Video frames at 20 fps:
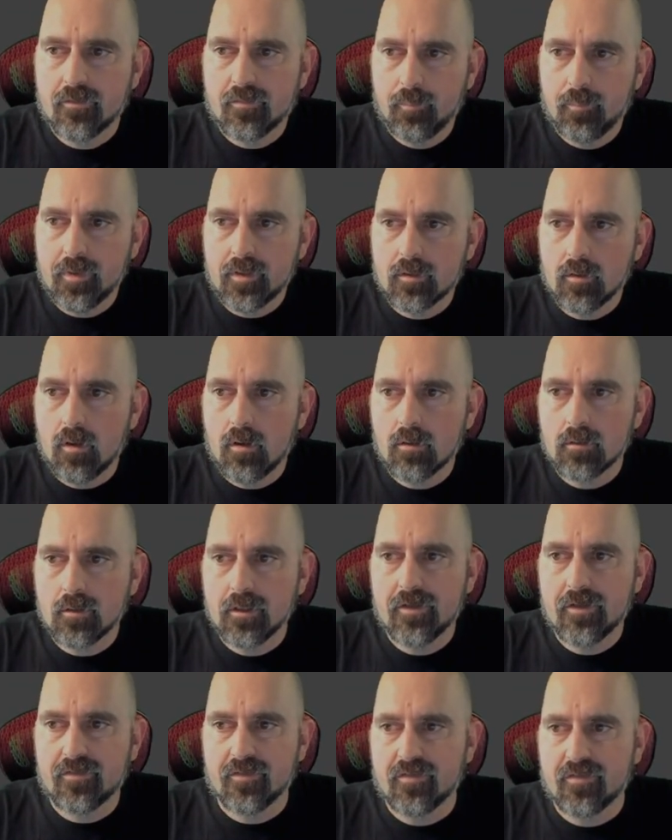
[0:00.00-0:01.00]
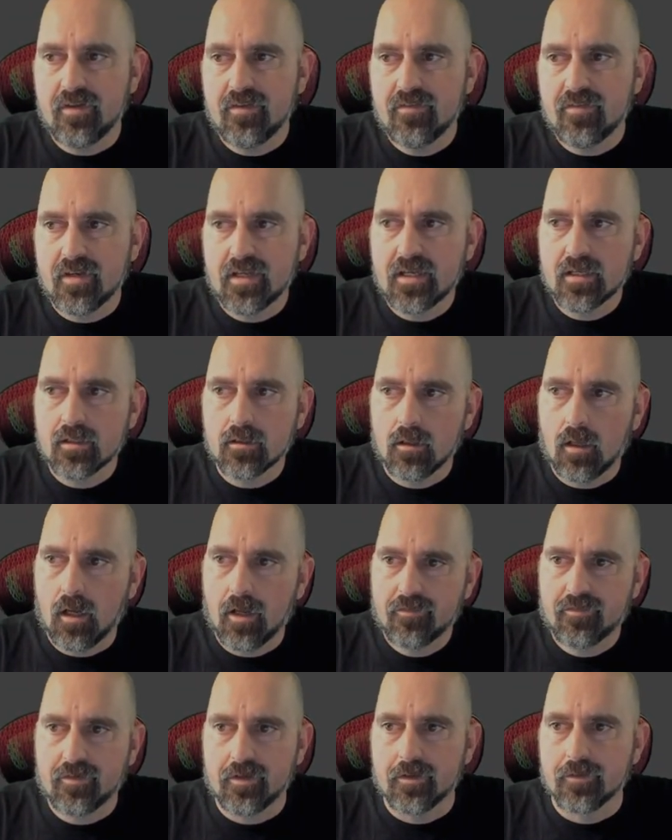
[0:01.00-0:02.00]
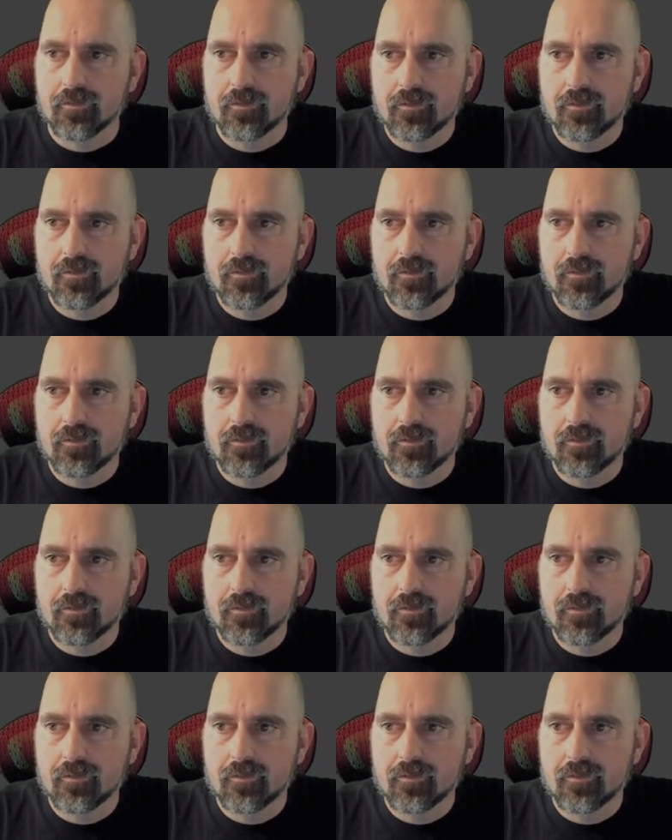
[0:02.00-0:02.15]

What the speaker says: a big long list, it's easy to get lost in.